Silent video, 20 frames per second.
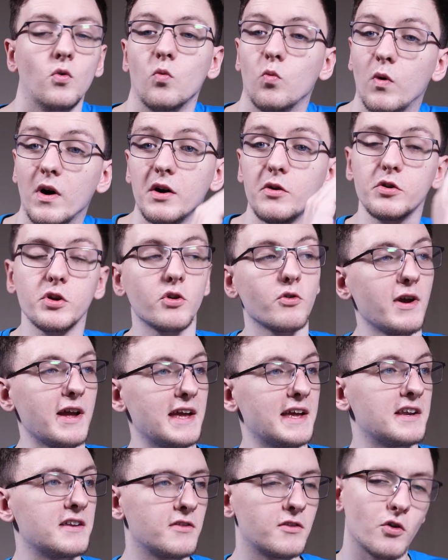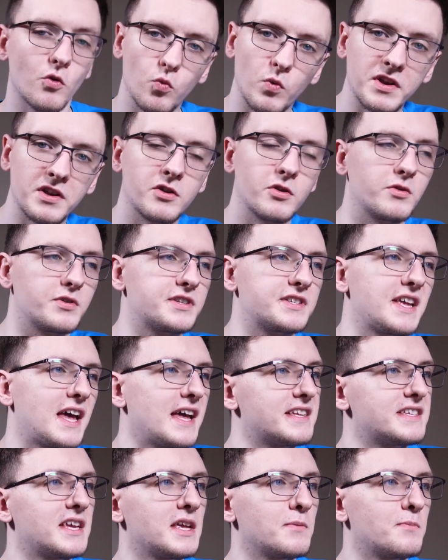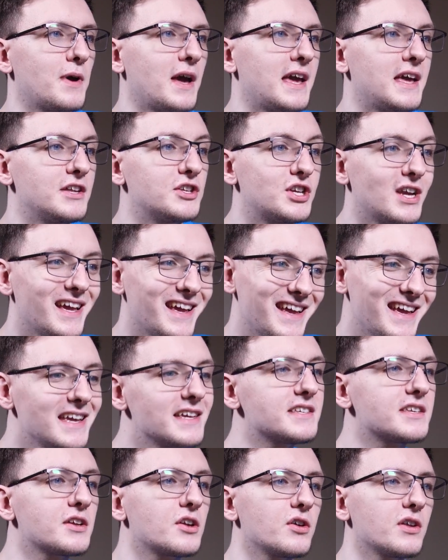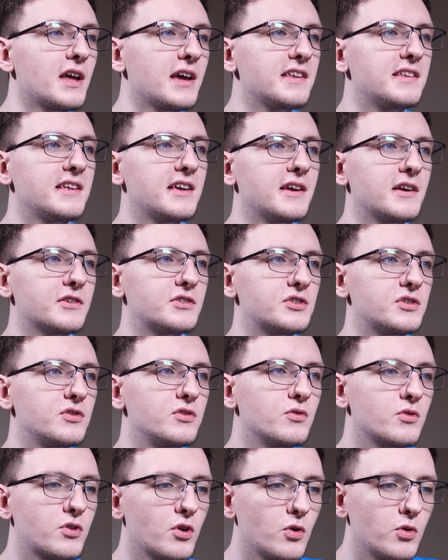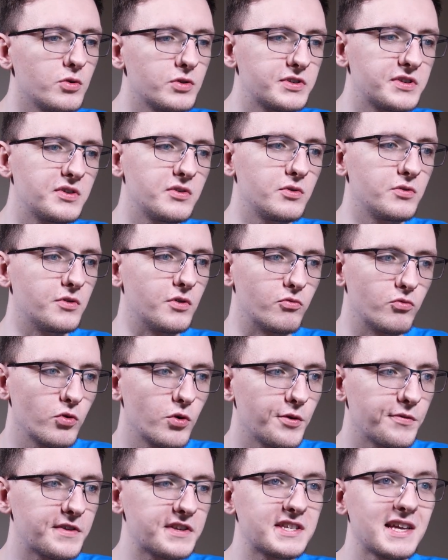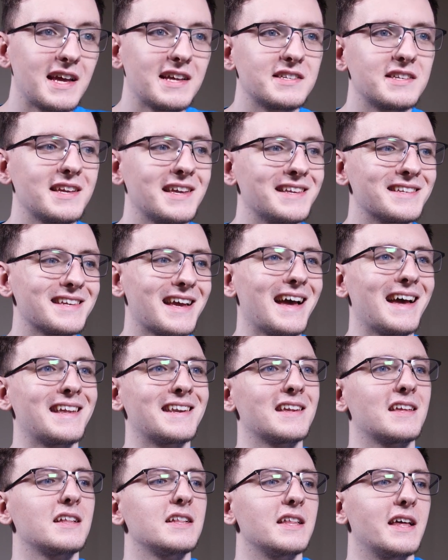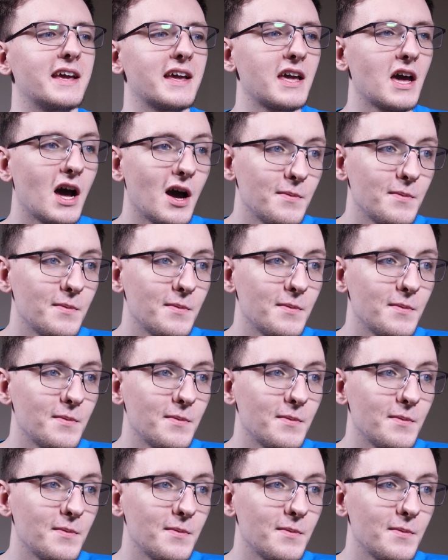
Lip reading: While you're in the Windows setting page, it is a good idea to go to the root of the settings and click